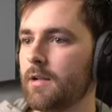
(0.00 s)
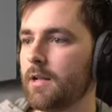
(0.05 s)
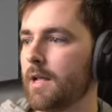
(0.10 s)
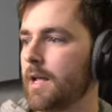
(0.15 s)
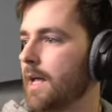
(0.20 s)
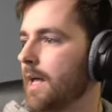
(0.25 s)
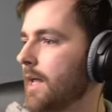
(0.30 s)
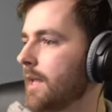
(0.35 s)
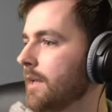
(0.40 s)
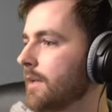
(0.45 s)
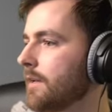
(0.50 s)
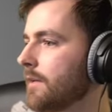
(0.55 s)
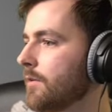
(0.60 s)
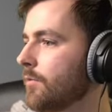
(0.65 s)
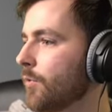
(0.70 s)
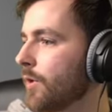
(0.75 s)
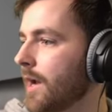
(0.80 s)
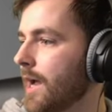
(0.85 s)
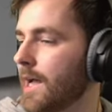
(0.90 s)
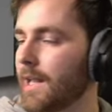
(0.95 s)
And
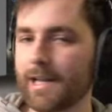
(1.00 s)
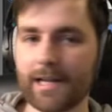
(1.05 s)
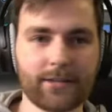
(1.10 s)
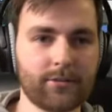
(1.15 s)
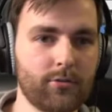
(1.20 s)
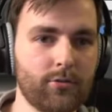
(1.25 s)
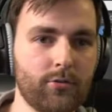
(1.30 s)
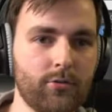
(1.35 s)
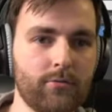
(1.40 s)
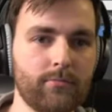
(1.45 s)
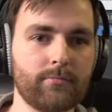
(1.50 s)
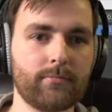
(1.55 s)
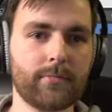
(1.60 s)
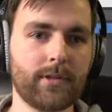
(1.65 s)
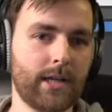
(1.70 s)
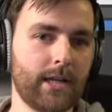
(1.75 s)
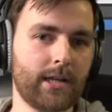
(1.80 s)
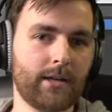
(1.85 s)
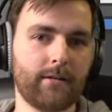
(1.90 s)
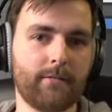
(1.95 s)
what I like to do
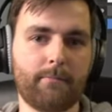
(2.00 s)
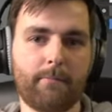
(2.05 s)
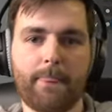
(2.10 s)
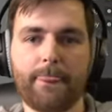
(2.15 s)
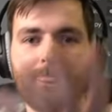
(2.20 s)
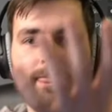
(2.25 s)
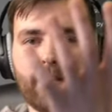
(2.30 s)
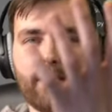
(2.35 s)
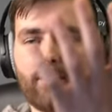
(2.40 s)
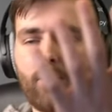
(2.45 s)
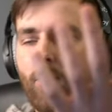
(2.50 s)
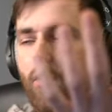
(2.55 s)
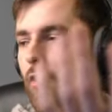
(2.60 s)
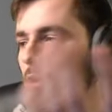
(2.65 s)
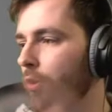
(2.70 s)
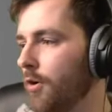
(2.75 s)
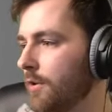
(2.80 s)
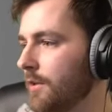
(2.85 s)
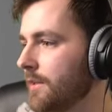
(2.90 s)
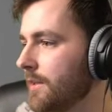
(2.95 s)
in
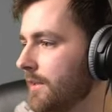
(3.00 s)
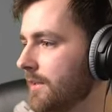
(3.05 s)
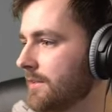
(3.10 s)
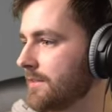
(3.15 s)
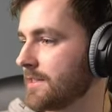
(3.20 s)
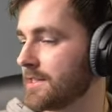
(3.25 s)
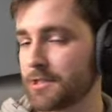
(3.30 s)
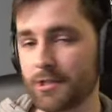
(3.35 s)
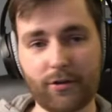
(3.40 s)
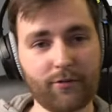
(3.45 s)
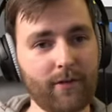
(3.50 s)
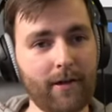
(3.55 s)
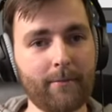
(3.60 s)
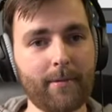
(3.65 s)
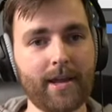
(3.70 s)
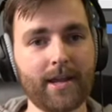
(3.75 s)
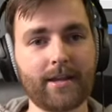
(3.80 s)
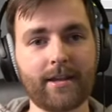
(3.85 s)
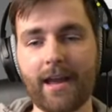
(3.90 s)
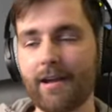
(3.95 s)
all the stuff I
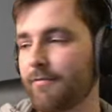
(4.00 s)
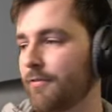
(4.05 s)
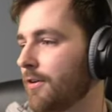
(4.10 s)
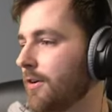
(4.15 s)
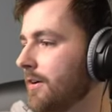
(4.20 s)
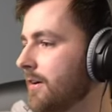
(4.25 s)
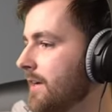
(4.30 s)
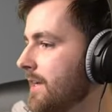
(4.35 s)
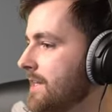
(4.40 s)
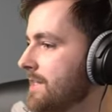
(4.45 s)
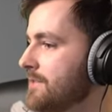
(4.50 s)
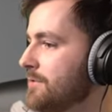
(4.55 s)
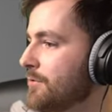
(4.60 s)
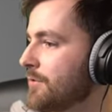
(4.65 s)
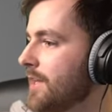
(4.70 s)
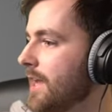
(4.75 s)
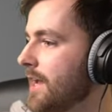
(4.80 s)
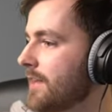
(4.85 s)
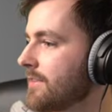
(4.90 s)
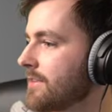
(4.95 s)
make ever is to
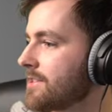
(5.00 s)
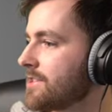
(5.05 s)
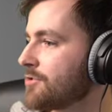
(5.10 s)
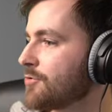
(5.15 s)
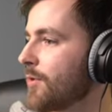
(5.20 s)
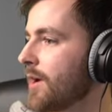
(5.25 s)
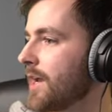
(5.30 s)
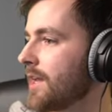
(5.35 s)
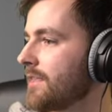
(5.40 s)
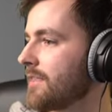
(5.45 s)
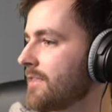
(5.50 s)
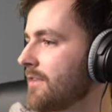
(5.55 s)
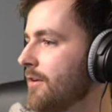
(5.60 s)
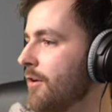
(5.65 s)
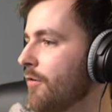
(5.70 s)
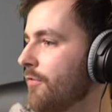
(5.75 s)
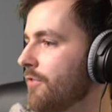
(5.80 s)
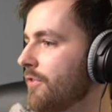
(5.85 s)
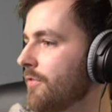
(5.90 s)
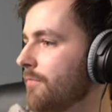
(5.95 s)
take the strength
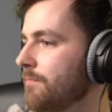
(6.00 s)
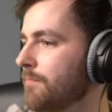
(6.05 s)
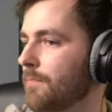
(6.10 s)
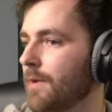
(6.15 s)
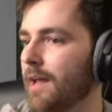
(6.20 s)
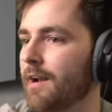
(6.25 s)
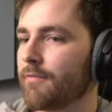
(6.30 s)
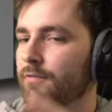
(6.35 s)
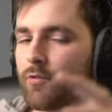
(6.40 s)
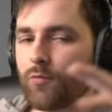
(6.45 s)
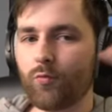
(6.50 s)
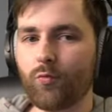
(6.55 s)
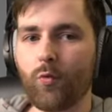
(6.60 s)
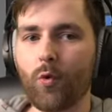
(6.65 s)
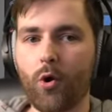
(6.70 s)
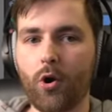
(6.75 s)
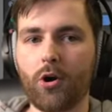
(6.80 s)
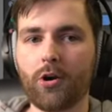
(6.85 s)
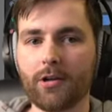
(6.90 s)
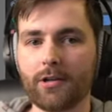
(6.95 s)
of the kind of the
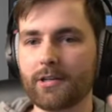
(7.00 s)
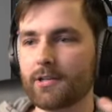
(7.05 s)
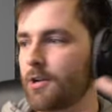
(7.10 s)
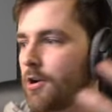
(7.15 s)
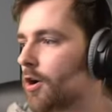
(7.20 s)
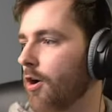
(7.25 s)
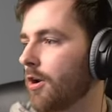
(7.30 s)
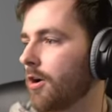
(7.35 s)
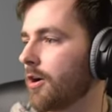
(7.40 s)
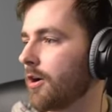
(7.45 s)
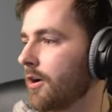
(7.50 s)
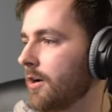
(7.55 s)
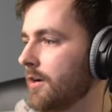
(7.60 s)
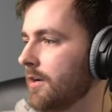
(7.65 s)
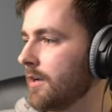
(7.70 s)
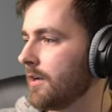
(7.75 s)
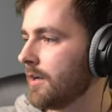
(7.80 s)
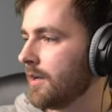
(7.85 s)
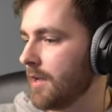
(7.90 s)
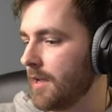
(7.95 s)
world color
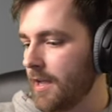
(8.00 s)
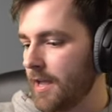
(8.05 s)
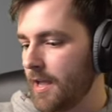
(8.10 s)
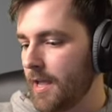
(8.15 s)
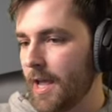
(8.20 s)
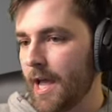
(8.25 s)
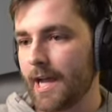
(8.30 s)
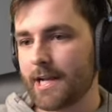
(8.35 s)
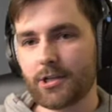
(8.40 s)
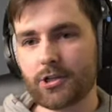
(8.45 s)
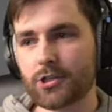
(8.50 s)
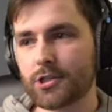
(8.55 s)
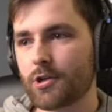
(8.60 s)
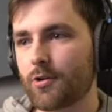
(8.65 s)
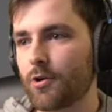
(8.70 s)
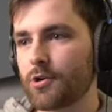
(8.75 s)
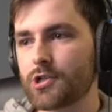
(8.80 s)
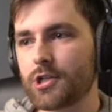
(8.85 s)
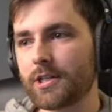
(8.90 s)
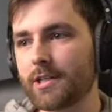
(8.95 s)
and just
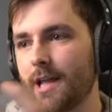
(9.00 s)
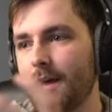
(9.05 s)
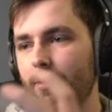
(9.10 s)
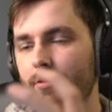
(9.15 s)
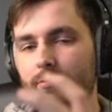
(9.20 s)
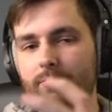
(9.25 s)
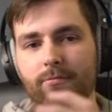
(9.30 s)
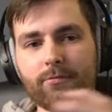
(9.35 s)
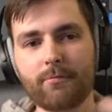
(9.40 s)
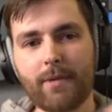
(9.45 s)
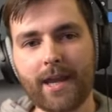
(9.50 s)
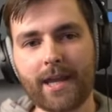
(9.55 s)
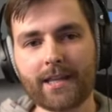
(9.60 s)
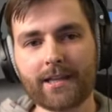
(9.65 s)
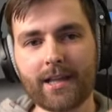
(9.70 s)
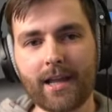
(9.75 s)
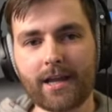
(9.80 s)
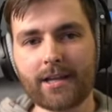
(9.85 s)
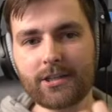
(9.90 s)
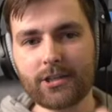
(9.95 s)
crush it down, make it
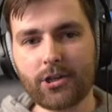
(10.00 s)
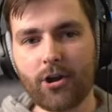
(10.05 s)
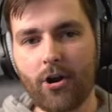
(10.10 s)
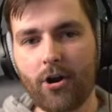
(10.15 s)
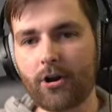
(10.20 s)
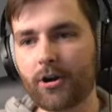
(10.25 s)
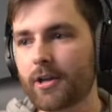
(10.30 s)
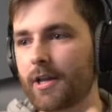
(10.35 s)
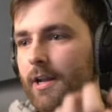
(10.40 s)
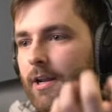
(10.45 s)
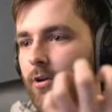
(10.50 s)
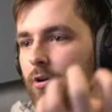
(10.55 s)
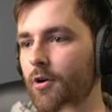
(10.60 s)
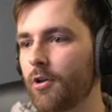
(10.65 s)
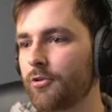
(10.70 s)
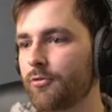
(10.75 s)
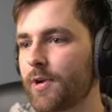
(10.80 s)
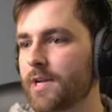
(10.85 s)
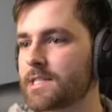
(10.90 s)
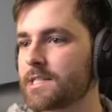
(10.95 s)
like dark and
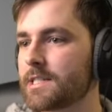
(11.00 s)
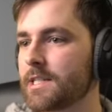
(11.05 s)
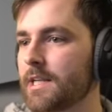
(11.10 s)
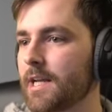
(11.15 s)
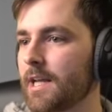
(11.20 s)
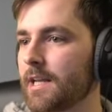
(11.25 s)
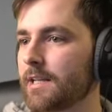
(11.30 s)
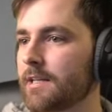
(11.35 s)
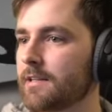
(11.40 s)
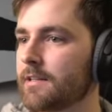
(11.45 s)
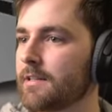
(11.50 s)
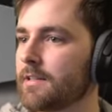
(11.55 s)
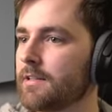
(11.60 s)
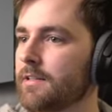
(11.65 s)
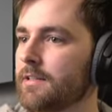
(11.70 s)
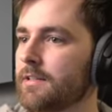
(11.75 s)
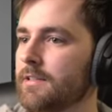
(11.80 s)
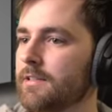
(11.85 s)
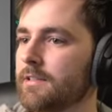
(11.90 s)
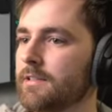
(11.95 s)
contrasty and
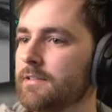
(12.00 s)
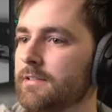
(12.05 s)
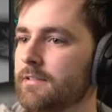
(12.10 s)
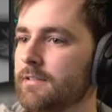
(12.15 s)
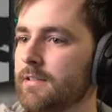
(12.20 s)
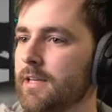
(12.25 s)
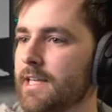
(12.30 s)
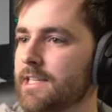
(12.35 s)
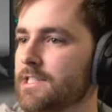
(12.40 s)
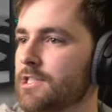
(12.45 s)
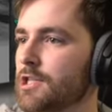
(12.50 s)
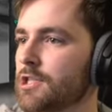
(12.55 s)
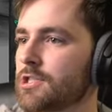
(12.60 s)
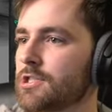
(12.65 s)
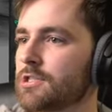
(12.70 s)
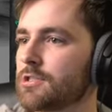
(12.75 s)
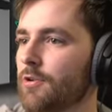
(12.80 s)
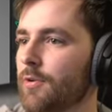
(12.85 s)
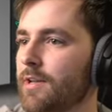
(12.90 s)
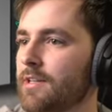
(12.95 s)
it's
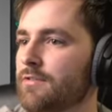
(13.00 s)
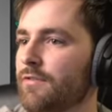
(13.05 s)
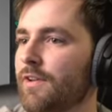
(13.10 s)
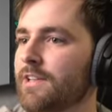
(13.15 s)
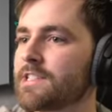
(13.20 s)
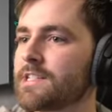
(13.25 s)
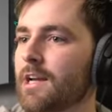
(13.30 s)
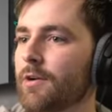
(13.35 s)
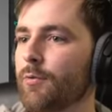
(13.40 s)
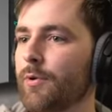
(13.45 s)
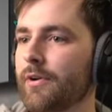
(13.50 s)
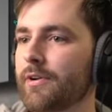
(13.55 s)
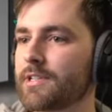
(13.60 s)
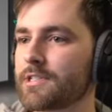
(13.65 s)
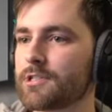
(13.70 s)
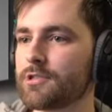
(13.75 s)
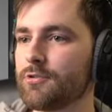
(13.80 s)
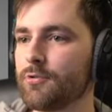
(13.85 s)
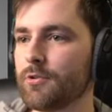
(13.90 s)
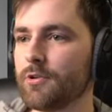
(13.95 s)
just so it feels like we're in a
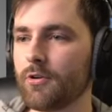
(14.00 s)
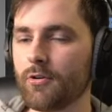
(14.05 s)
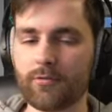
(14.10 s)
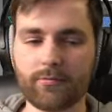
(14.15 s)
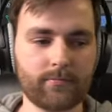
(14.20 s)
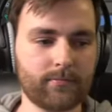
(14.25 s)
studio